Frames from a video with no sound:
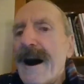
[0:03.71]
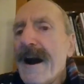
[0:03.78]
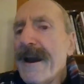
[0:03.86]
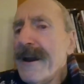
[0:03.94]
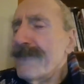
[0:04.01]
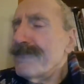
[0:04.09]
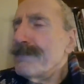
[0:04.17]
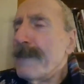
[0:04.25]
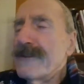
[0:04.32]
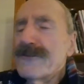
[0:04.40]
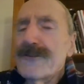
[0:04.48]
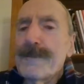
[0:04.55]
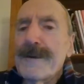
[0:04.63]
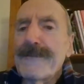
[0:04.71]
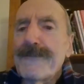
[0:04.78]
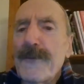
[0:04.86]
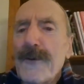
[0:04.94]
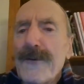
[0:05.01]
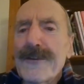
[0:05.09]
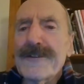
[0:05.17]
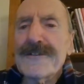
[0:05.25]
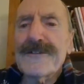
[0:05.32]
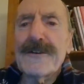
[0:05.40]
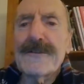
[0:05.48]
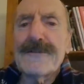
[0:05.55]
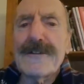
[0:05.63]
I have mentioned before that
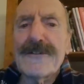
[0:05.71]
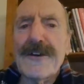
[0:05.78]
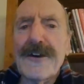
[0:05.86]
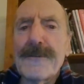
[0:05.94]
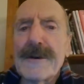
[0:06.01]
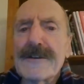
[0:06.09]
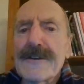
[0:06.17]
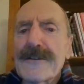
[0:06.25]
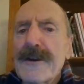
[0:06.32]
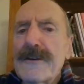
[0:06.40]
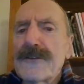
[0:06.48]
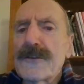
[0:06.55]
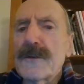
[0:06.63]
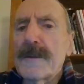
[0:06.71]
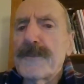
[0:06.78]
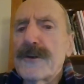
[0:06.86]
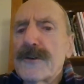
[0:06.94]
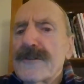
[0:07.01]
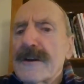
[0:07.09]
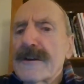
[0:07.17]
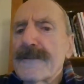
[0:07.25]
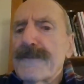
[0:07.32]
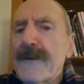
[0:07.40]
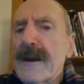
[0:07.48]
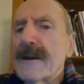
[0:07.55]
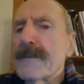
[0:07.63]
so determined are those who are pushing the
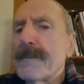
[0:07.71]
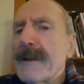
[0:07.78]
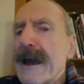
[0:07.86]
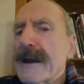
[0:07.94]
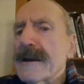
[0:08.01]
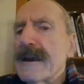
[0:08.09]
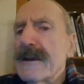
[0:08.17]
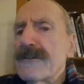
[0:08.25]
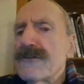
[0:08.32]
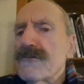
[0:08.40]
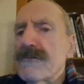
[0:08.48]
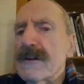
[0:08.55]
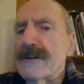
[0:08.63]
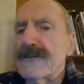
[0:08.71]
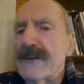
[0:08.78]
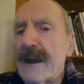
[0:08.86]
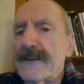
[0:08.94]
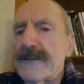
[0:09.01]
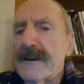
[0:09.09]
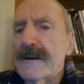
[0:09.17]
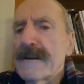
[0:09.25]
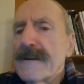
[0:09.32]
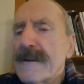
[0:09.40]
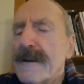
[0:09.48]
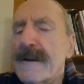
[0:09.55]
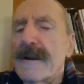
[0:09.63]
fake black history agenda
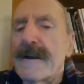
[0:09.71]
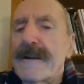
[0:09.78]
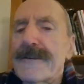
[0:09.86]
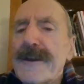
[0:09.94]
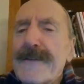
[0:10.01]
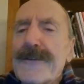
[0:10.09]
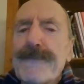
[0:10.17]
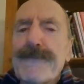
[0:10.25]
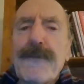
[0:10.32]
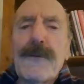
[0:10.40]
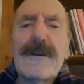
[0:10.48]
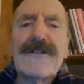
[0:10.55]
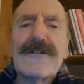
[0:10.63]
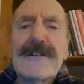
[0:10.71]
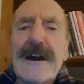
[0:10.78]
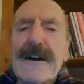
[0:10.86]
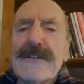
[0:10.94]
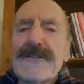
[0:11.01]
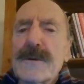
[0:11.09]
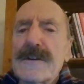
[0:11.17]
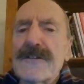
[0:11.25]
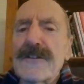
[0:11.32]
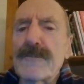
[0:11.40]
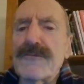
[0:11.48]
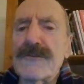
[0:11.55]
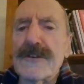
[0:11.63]
that the foolish lies which
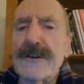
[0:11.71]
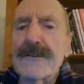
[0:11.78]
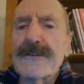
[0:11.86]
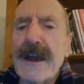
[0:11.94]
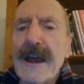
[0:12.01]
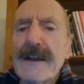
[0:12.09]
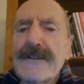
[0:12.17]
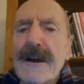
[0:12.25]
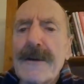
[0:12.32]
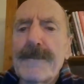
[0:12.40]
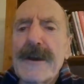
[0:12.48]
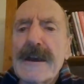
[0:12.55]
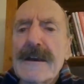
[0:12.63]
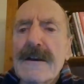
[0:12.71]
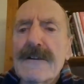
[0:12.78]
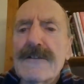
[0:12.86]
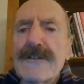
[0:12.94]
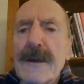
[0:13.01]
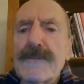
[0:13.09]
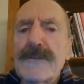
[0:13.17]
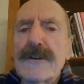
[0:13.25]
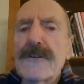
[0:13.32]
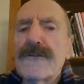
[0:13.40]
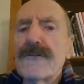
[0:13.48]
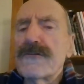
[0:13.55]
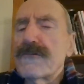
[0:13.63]
they produce end up being accepted
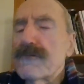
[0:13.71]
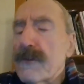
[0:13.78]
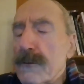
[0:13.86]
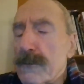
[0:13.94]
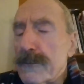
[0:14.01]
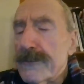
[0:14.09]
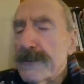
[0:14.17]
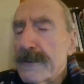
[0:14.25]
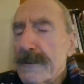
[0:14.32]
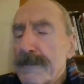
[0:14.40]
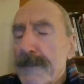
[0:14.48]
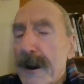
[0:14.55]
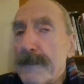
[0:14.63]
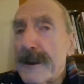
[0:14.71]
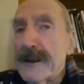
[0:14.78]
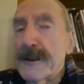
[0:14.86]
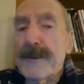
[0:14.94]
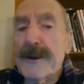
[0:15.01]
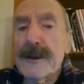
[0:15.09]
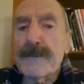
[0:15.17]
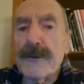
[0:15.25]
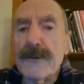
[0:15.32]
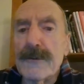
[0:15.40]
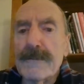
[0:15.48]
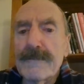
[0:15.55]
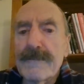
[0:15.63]
as truth by many
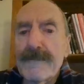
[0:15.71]
people.